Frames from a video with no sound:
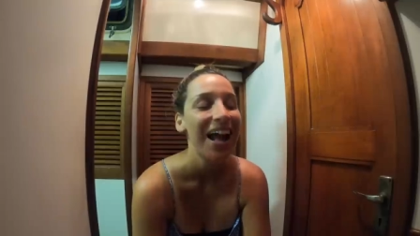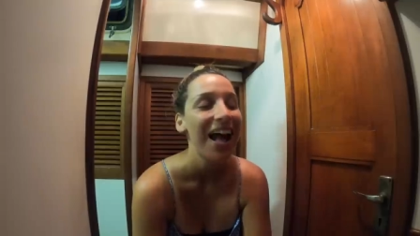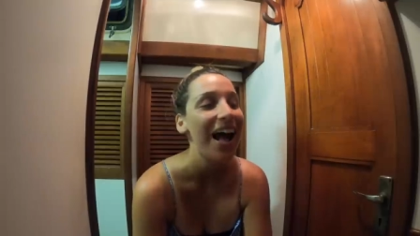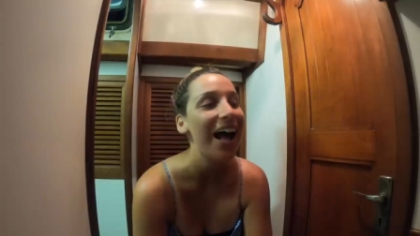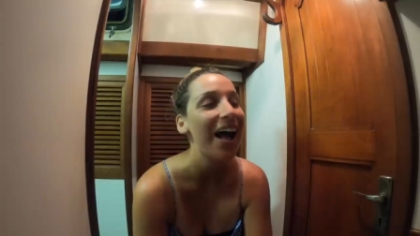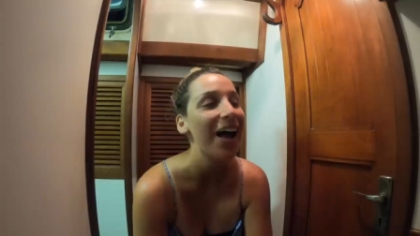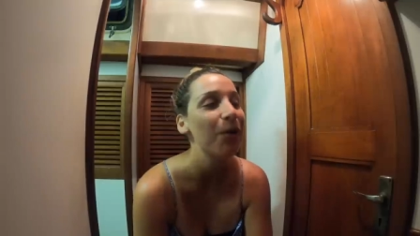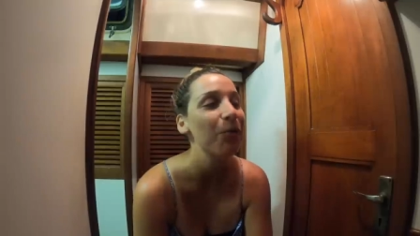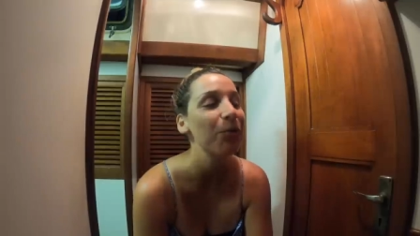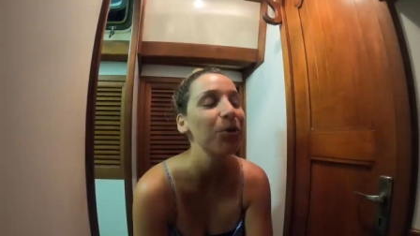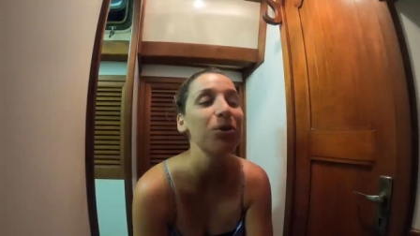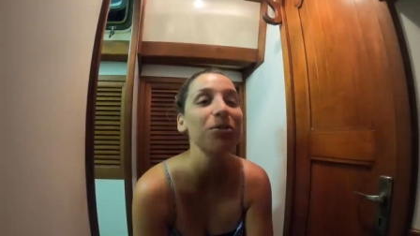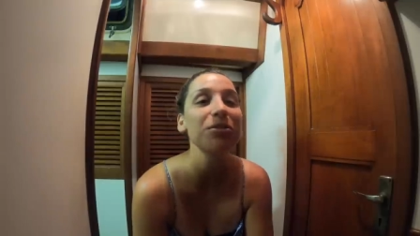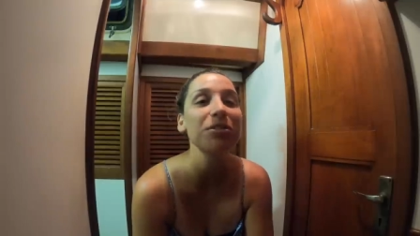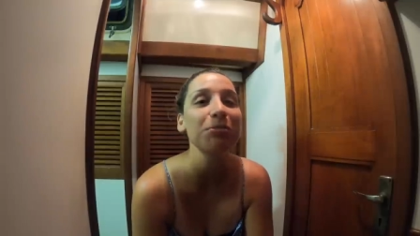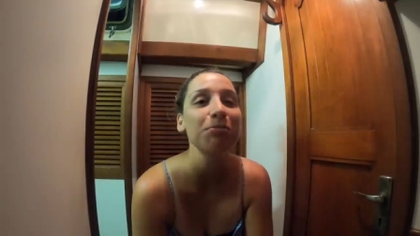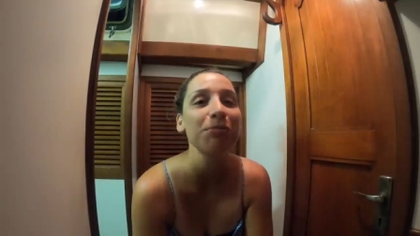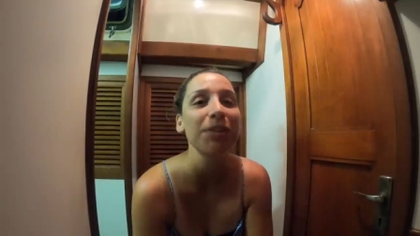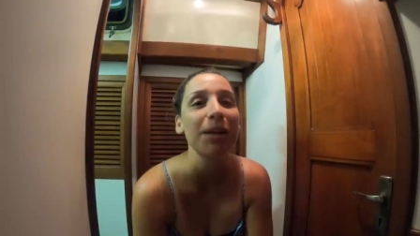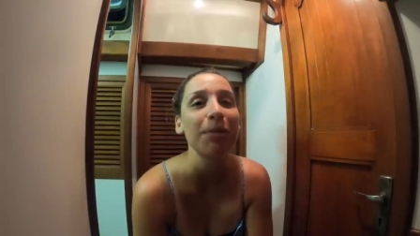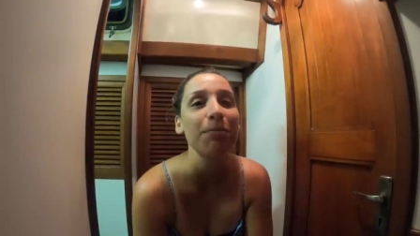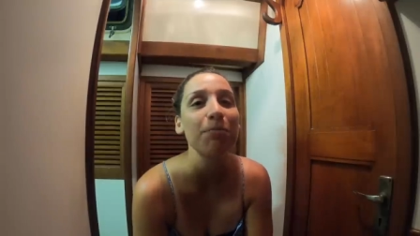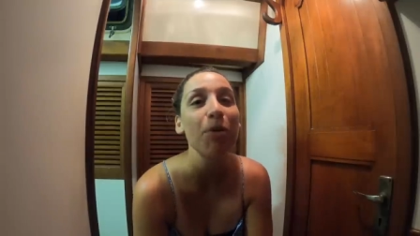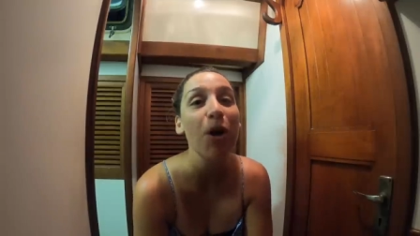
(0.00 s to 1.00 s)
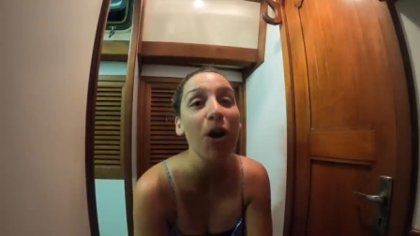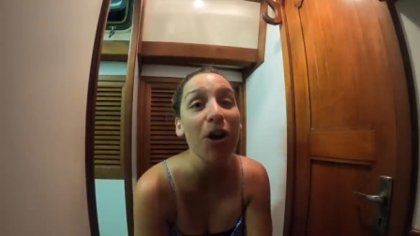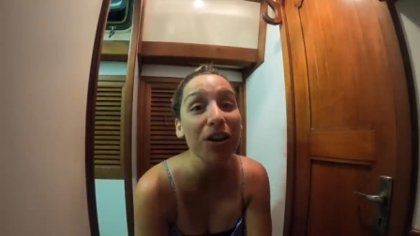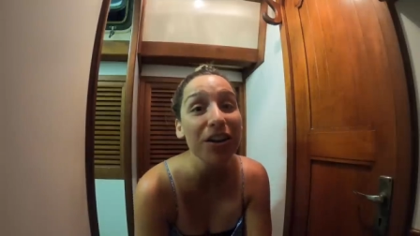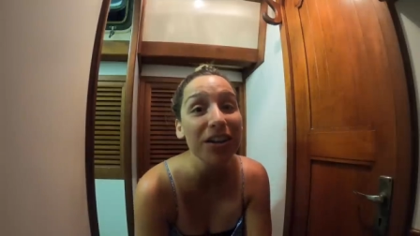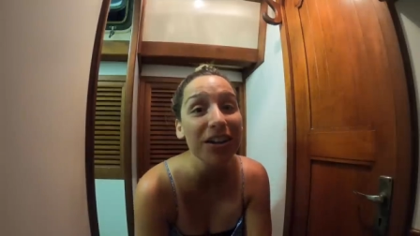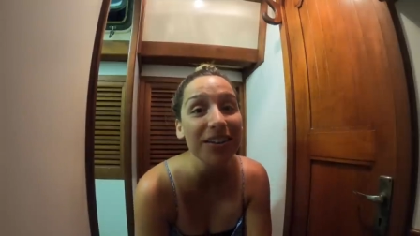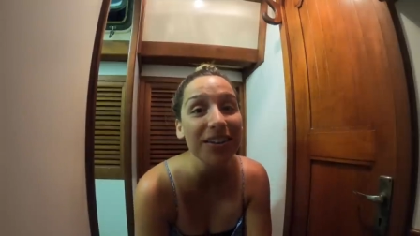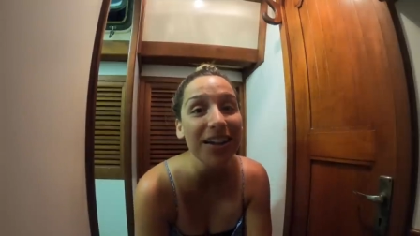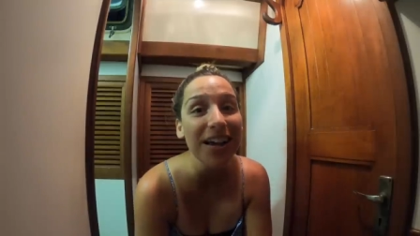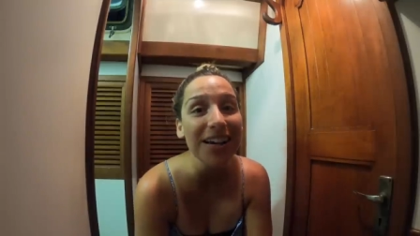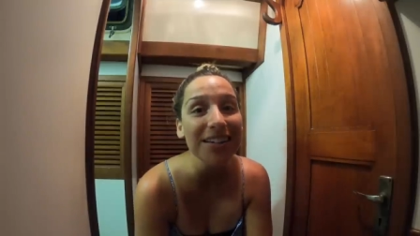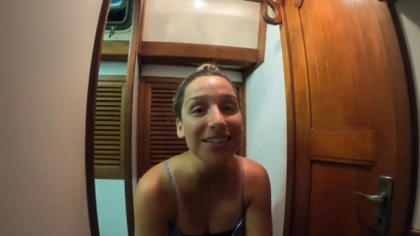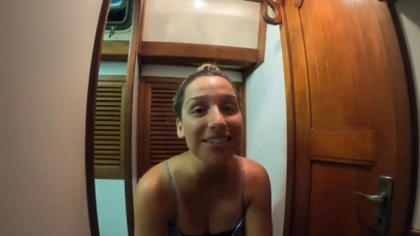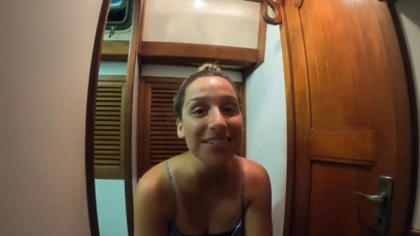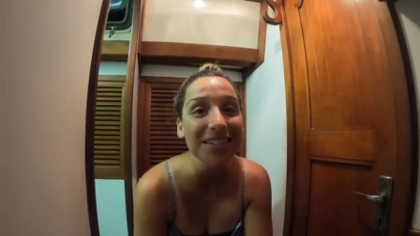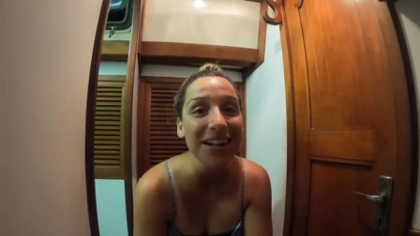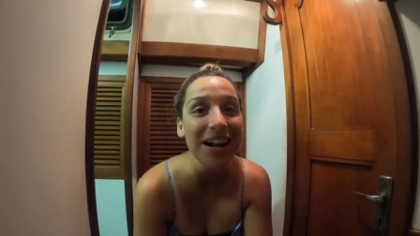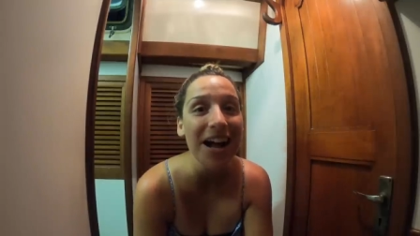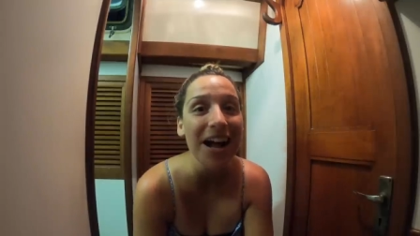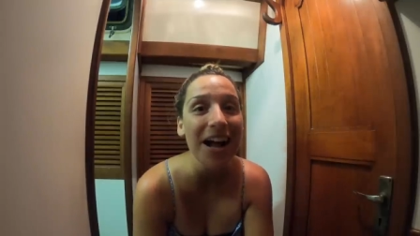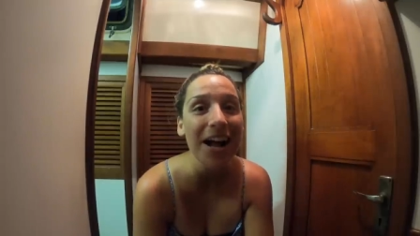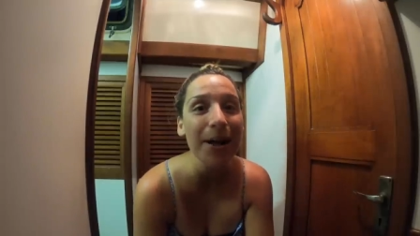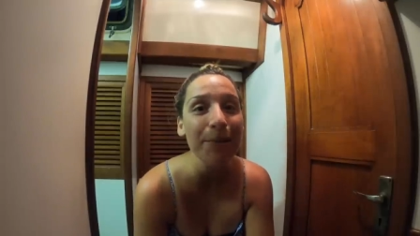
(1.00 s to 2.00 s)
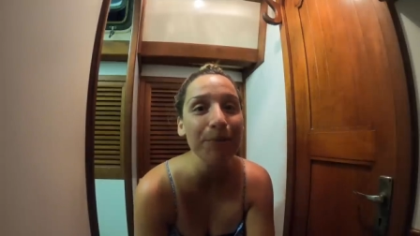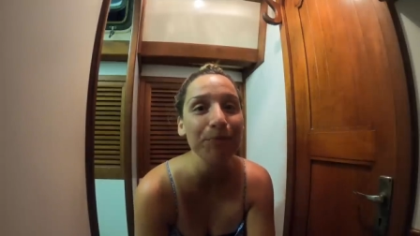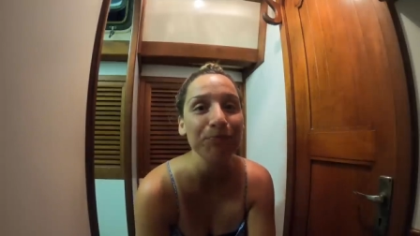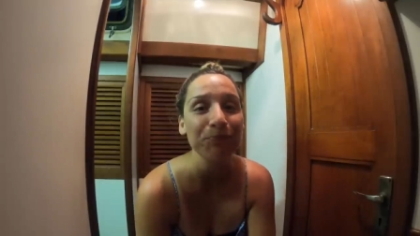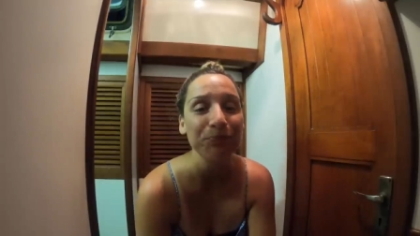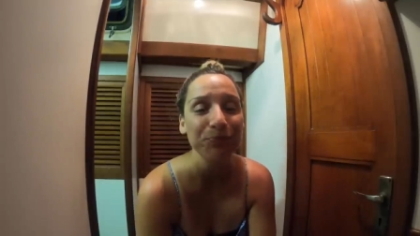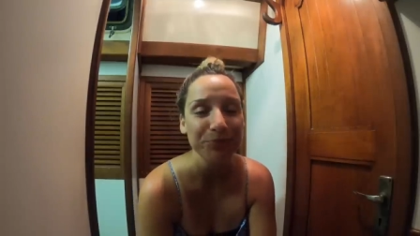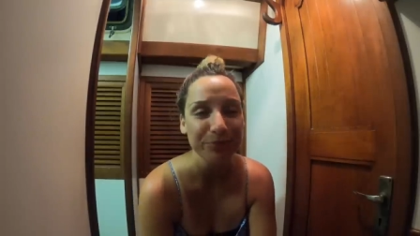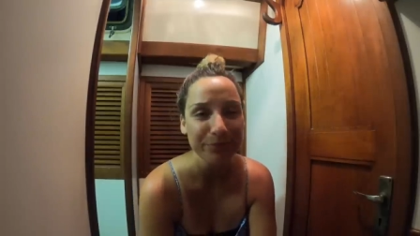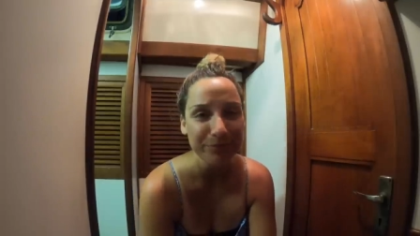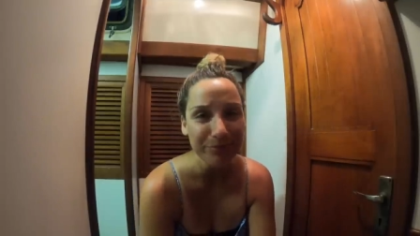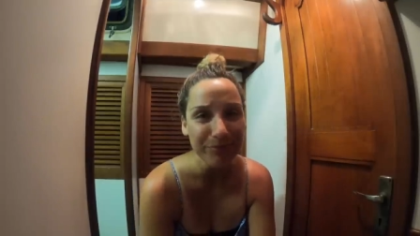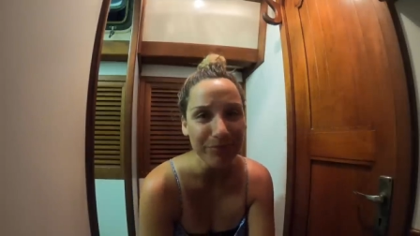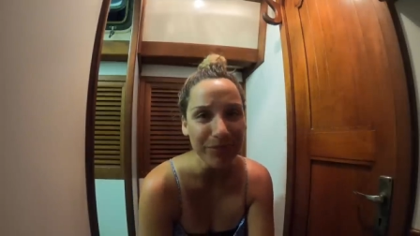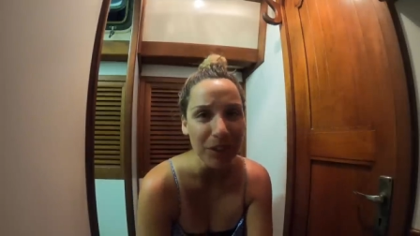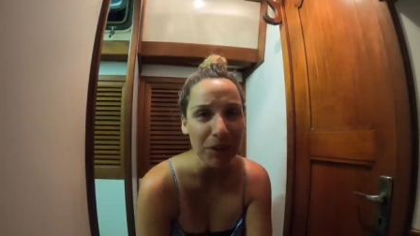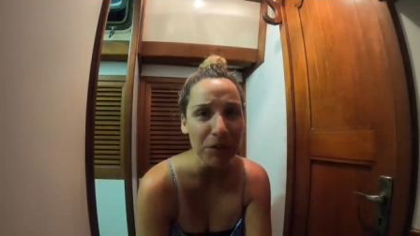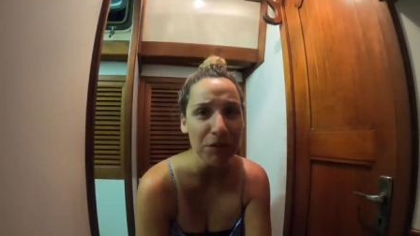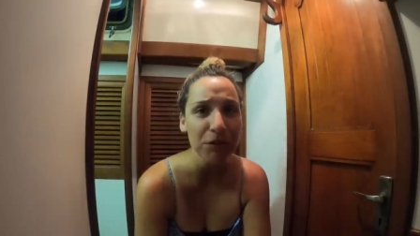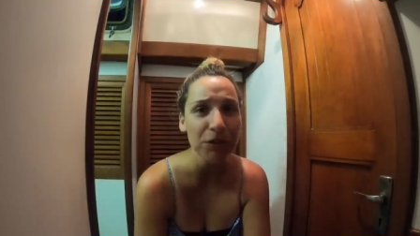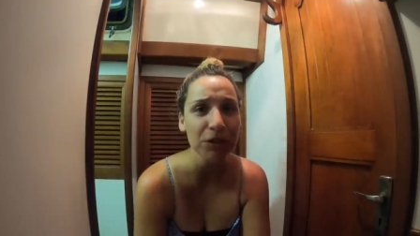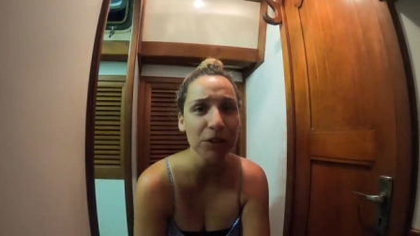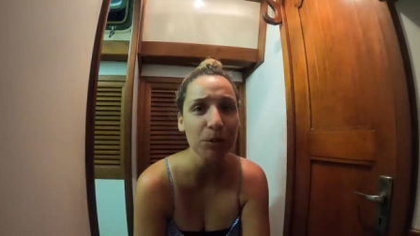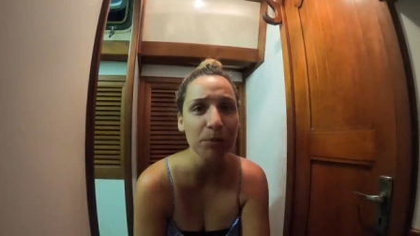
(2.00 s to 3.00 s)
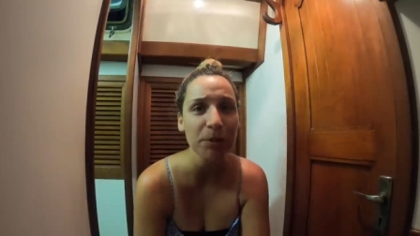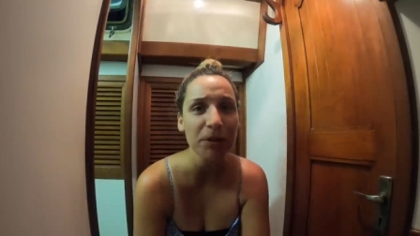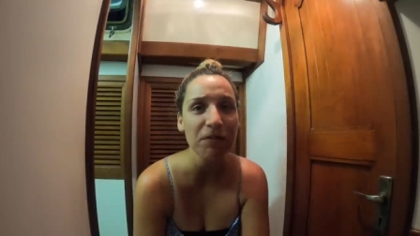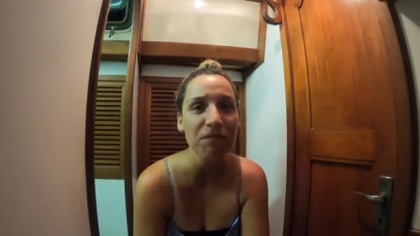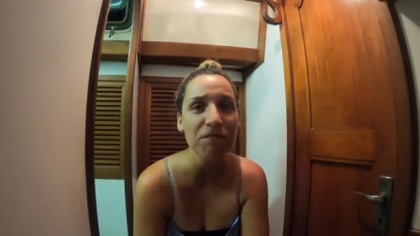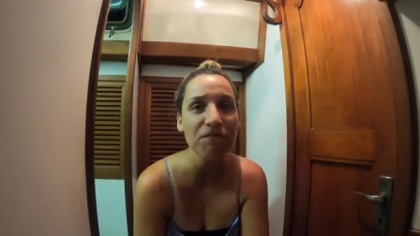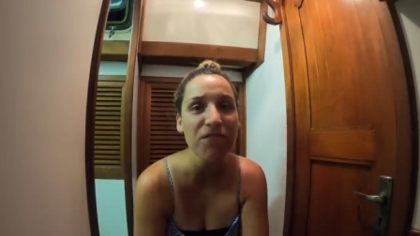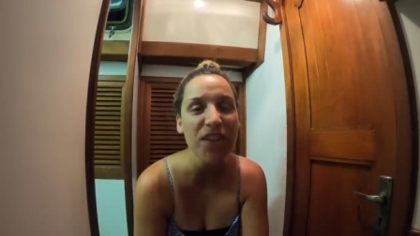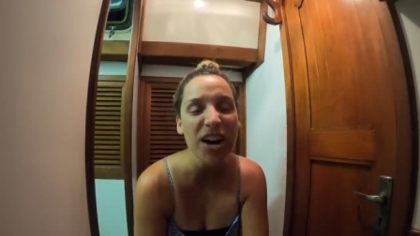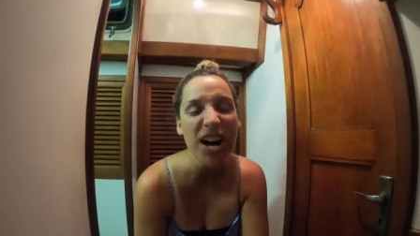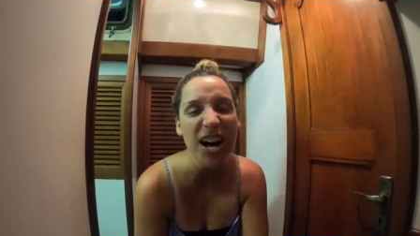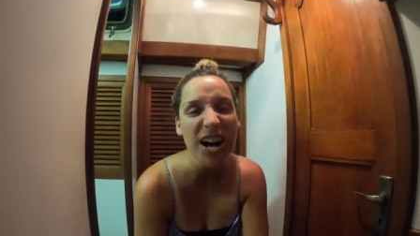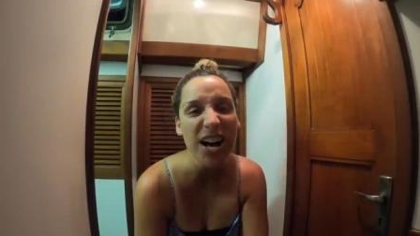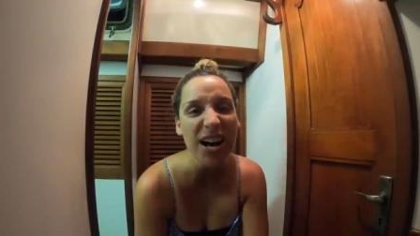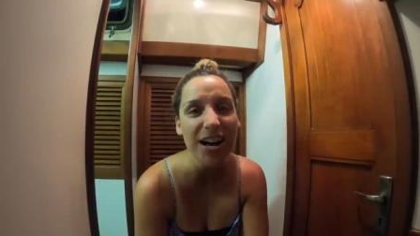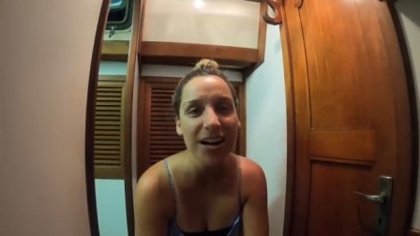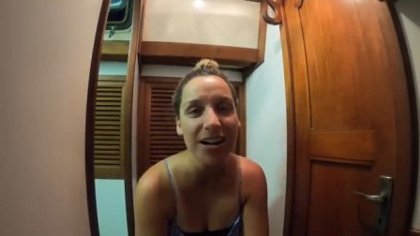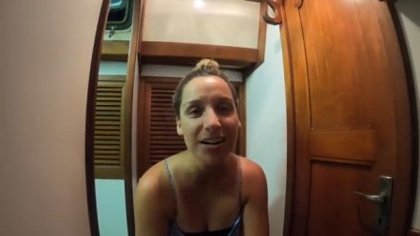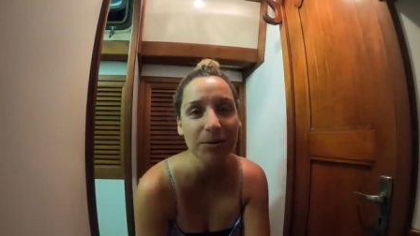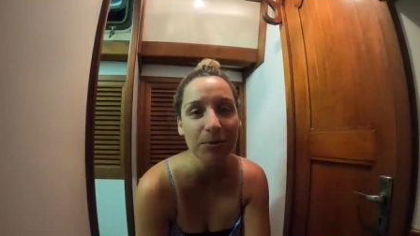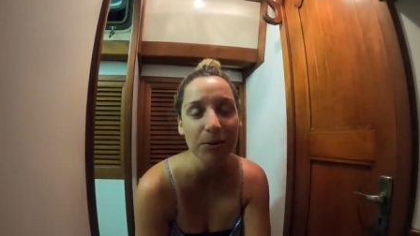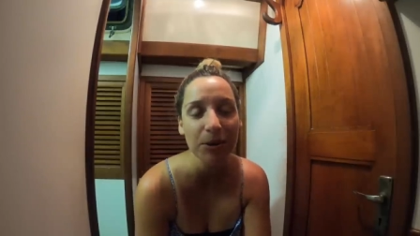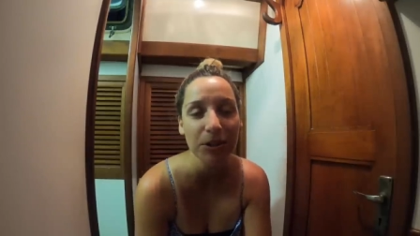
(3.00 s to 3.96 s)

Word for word: Um, we also played poker last night for a little bit of fun.